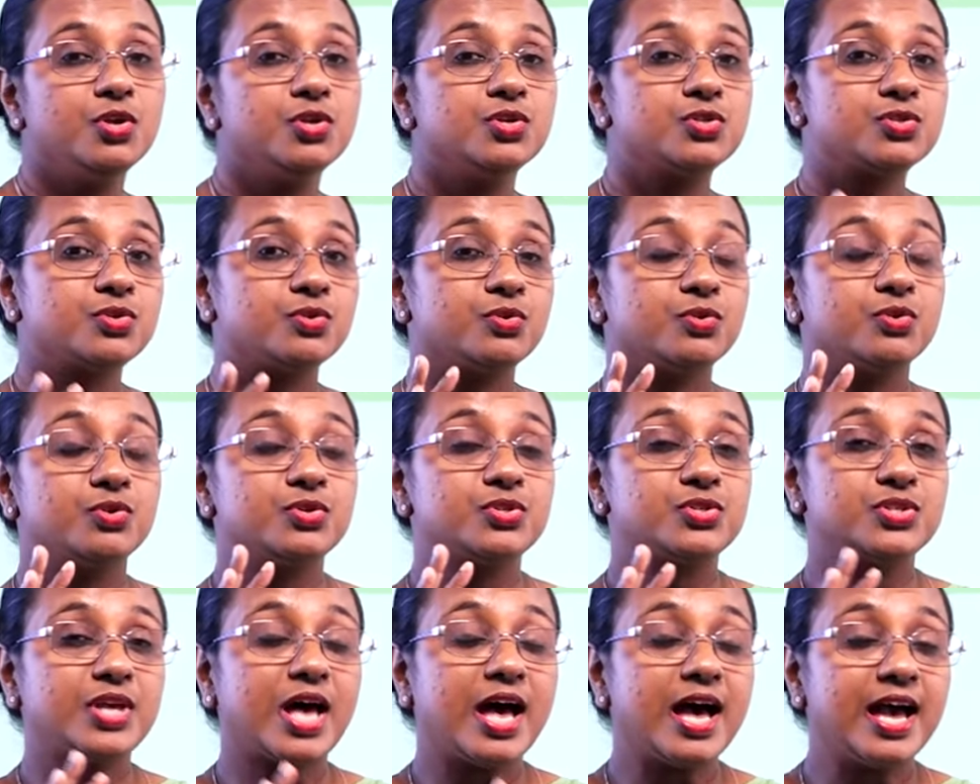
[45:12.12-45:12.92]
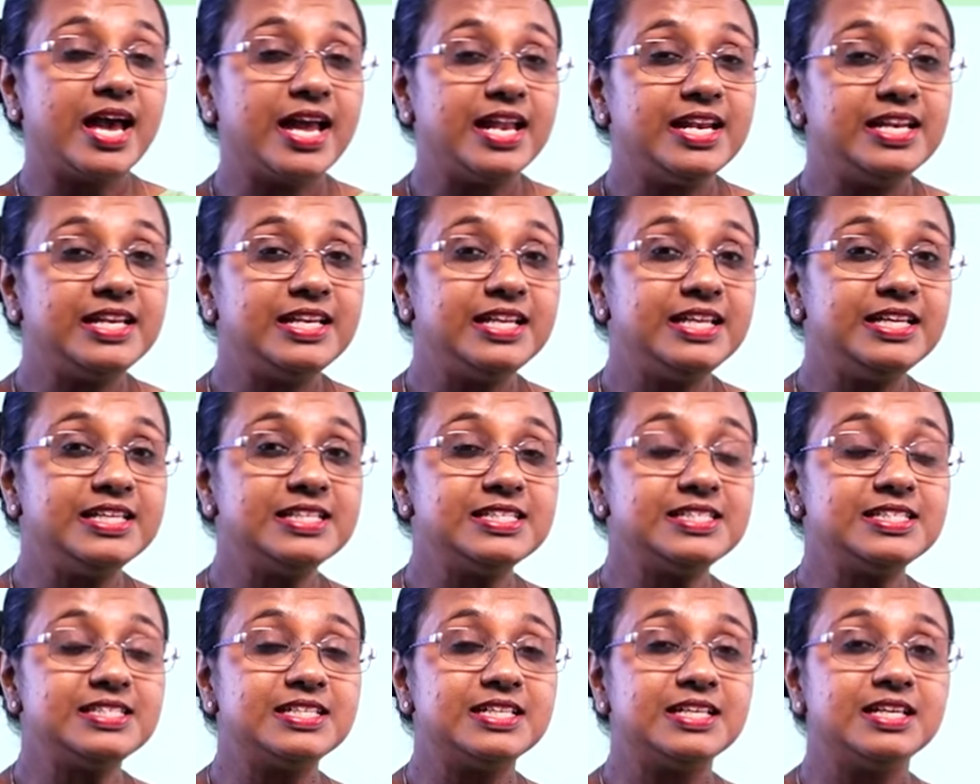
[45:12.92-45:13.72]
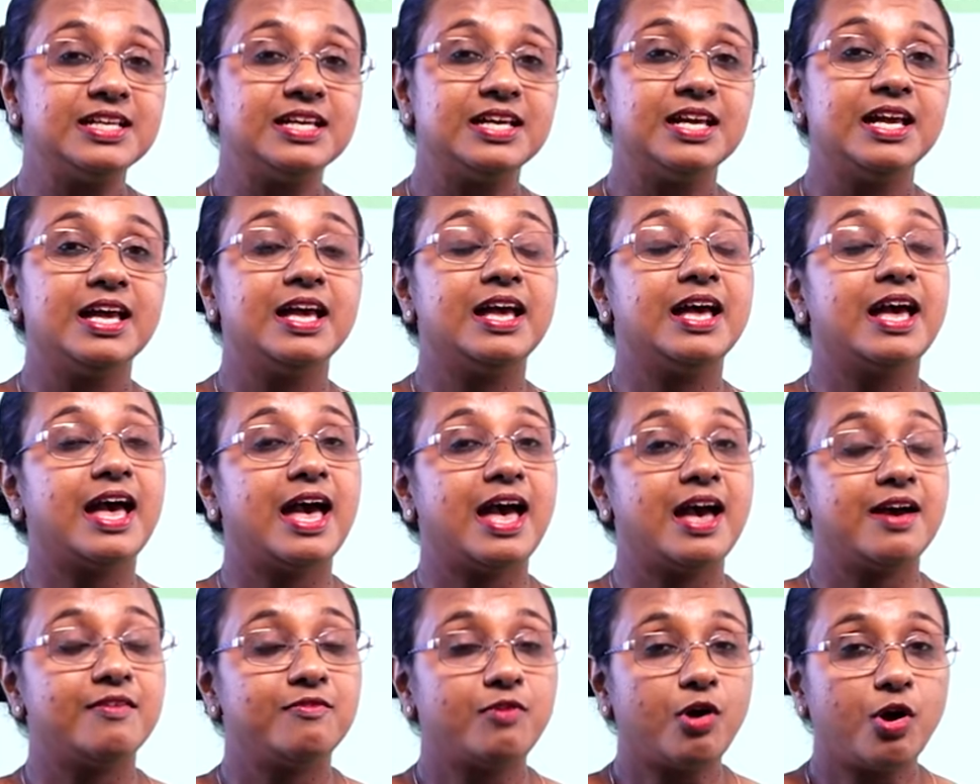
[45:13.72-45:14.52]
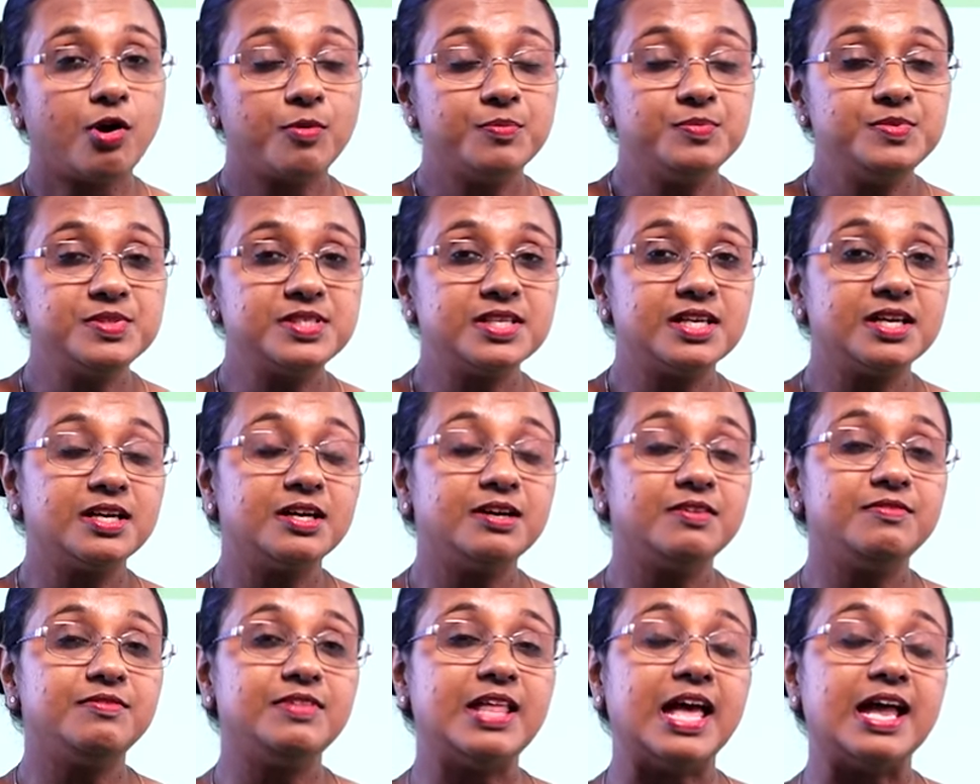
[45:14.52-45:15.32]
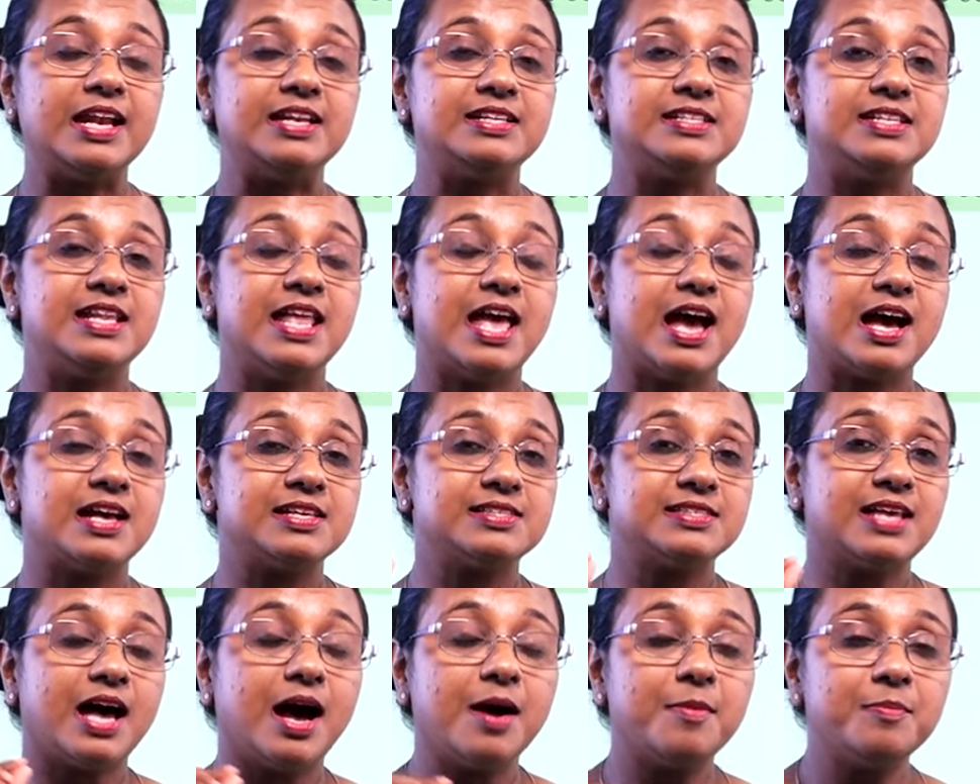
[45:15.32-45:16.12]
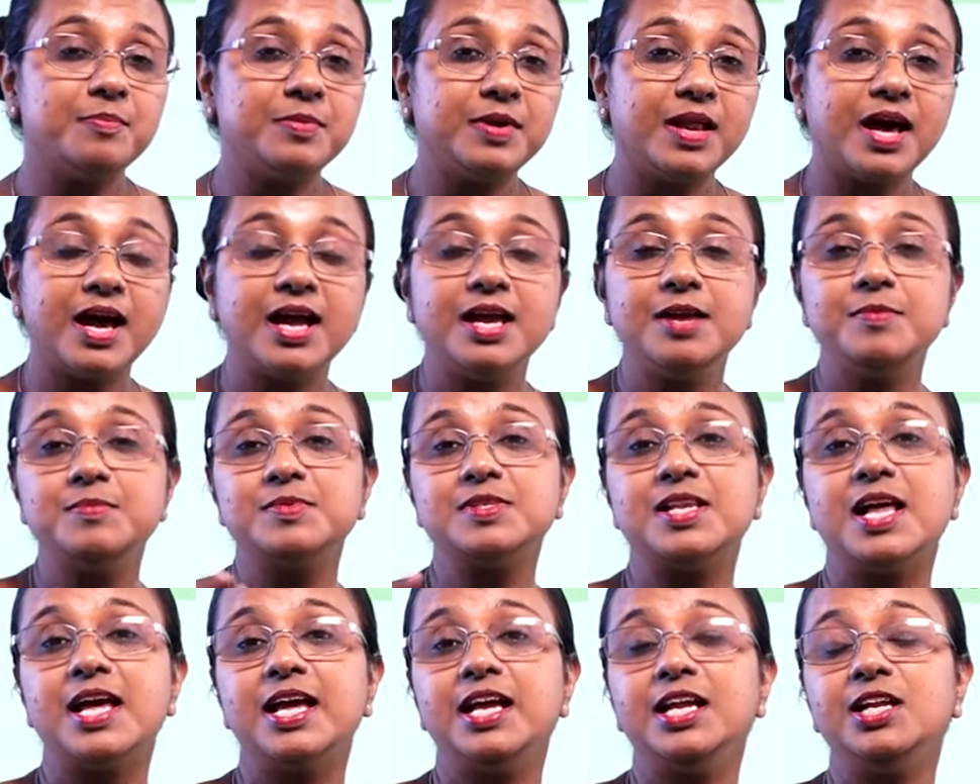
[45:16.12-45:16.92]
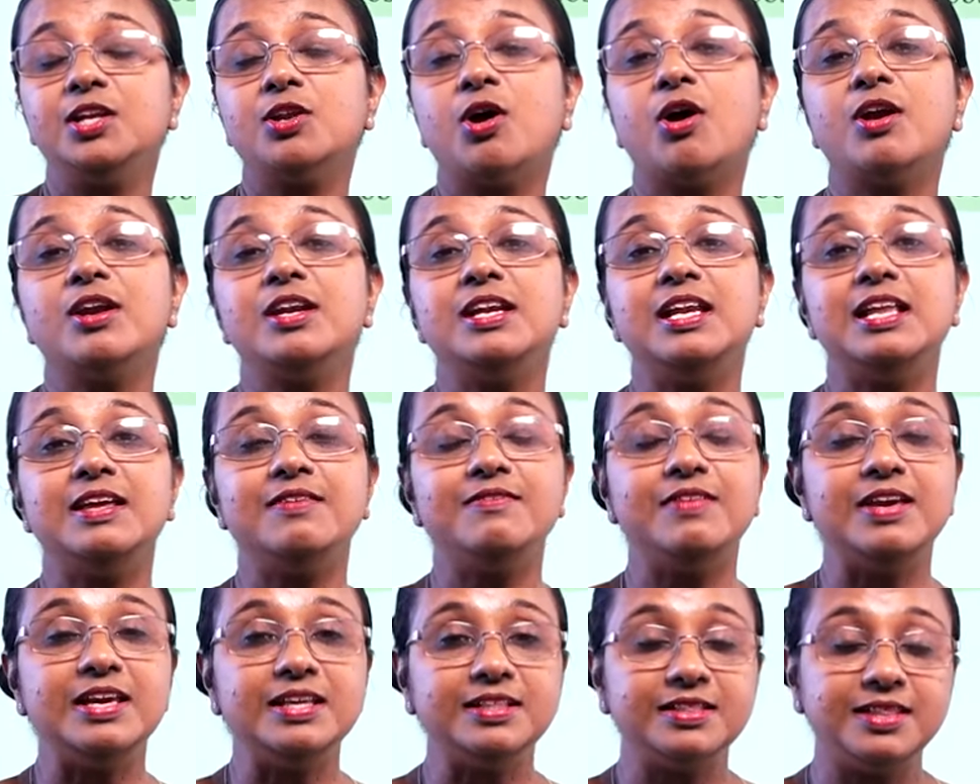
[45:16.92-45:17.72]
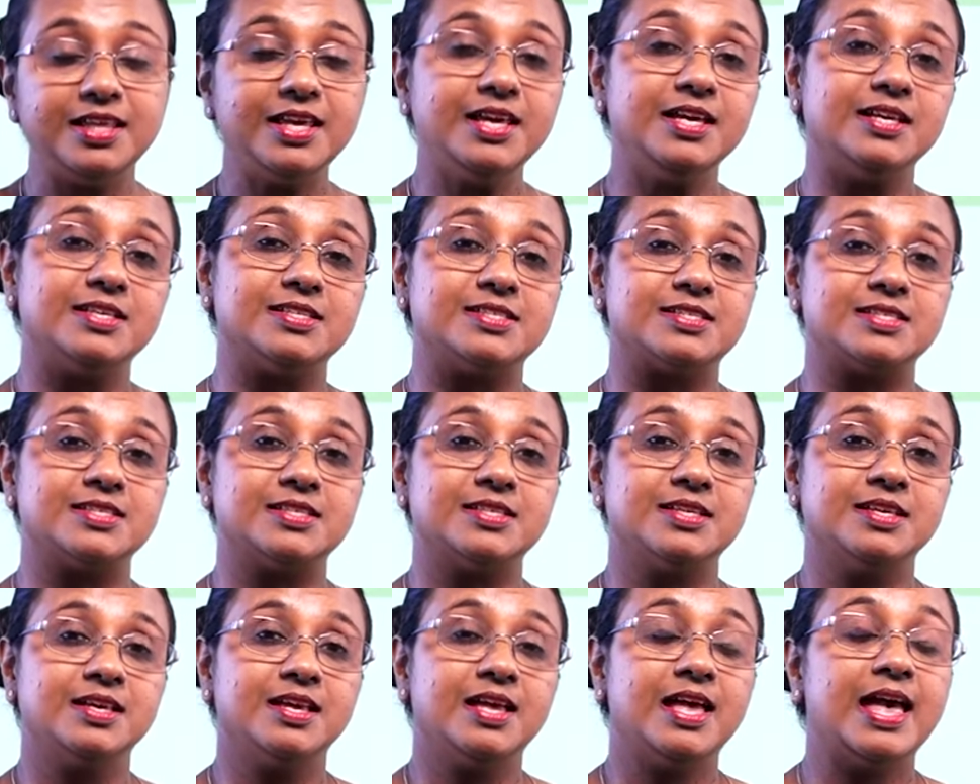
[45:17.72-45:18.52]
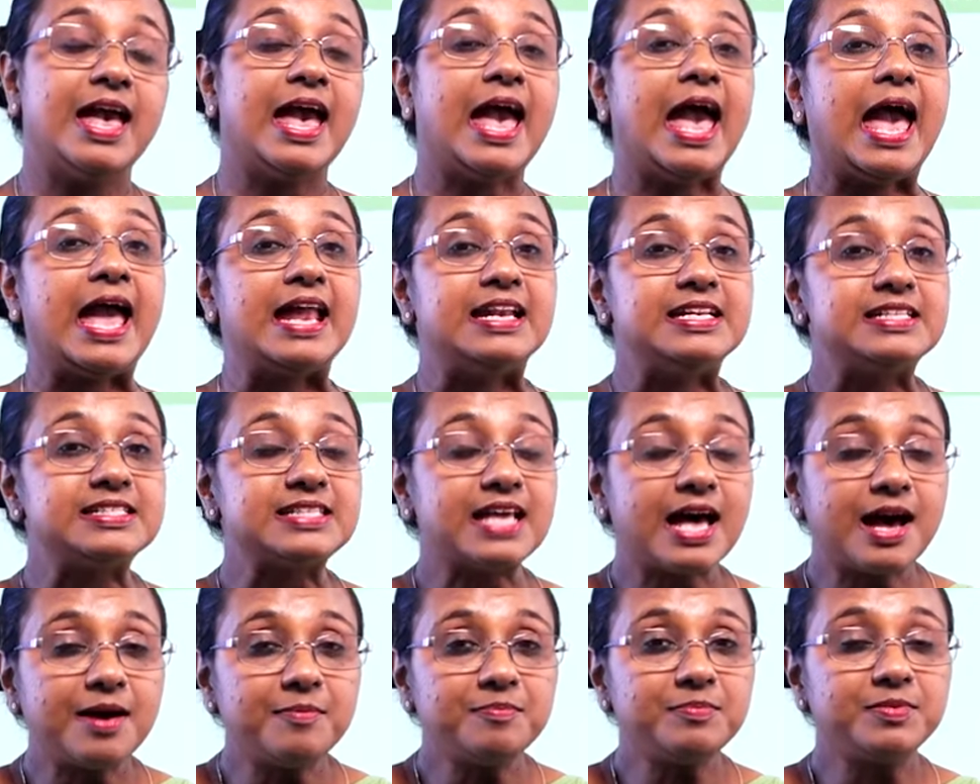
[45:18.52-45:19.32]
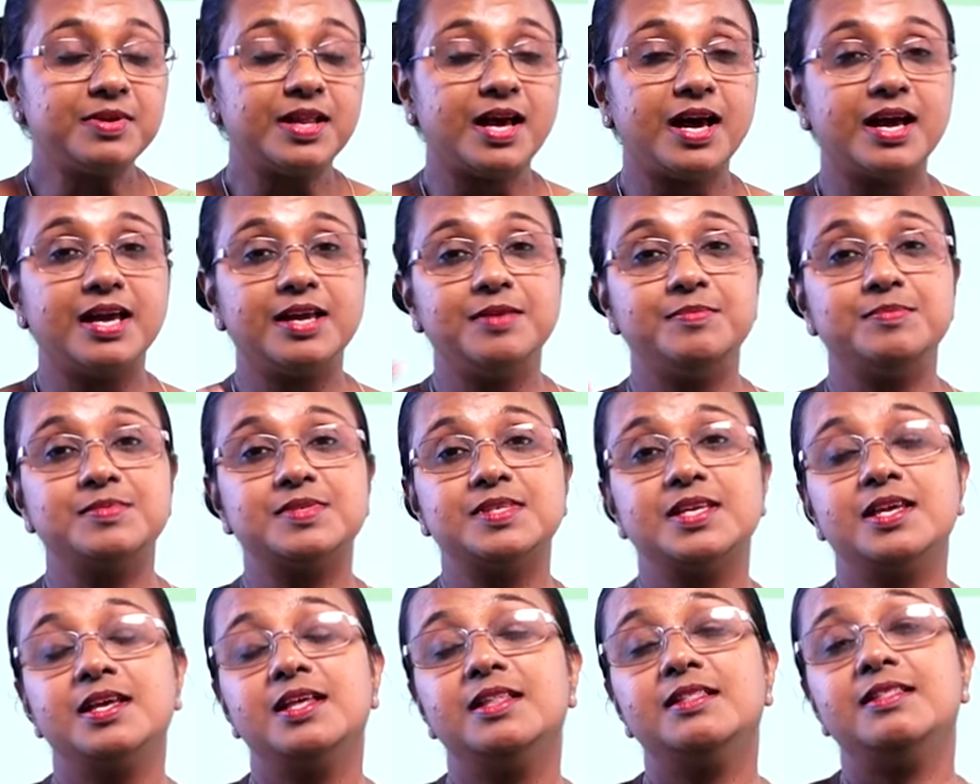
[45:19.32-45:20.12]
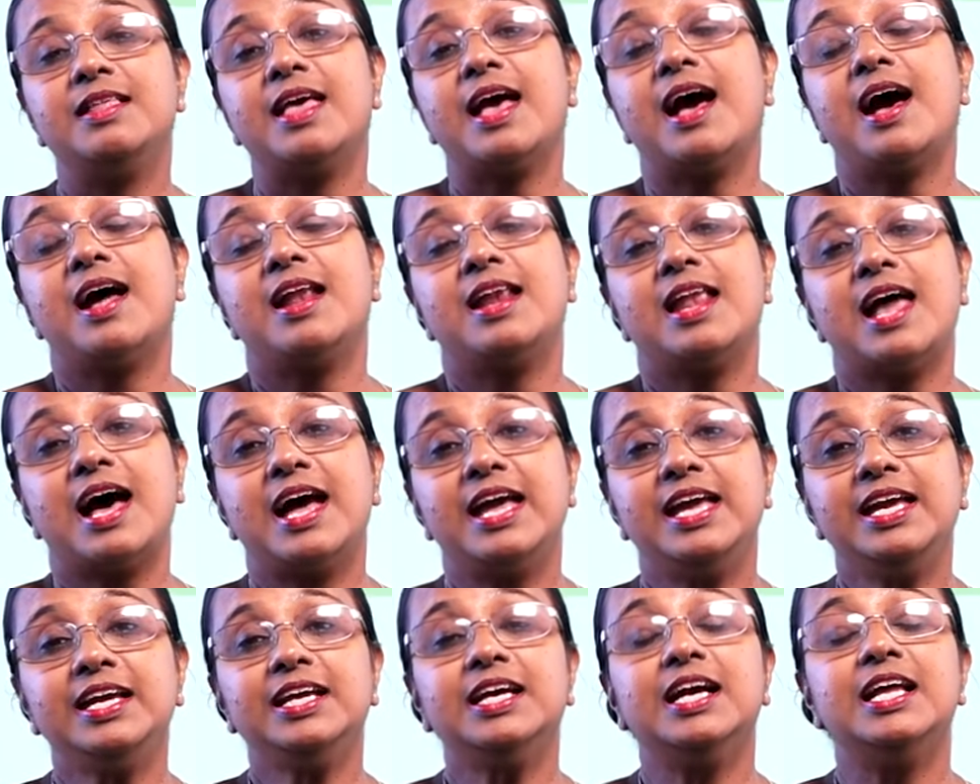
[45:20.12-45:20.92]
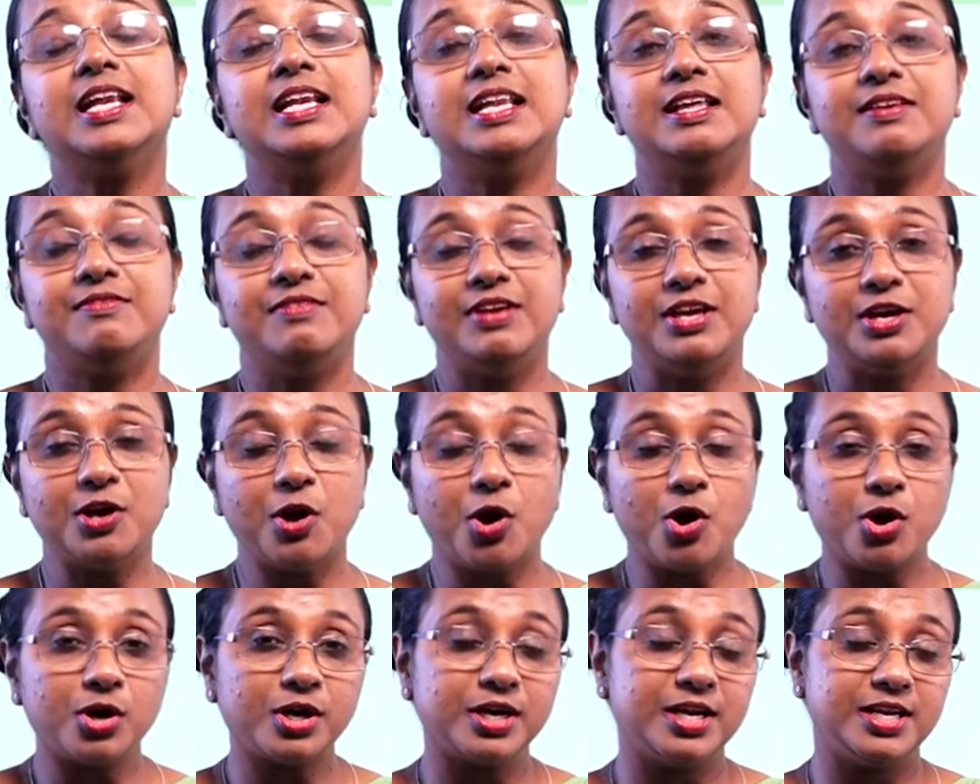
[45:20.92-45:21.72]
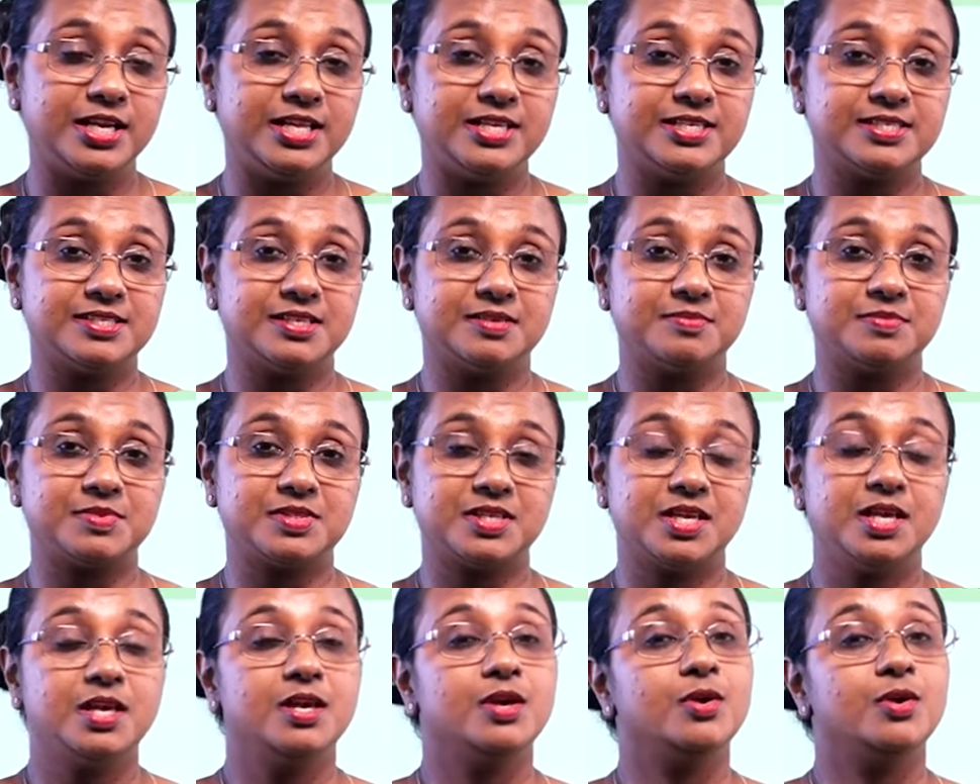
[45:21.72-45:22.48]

So, scientists have observed that they are sometimes like non-living things and sometimes they are like living organisms.